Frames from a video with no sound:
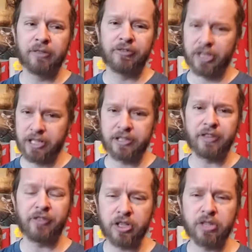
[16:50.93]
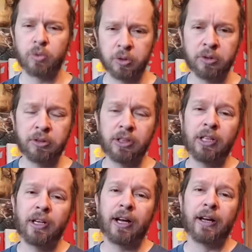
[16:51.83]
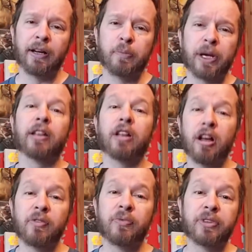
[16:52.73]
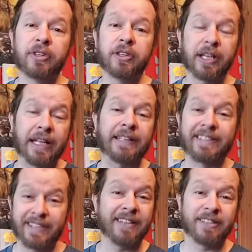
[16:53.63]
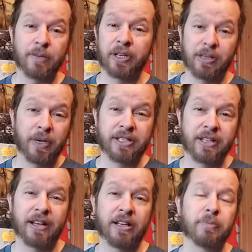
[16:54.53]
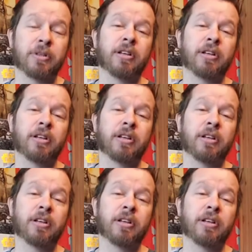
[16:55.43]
Funny is the first rule, uh, but I love to get to say something in my stand up.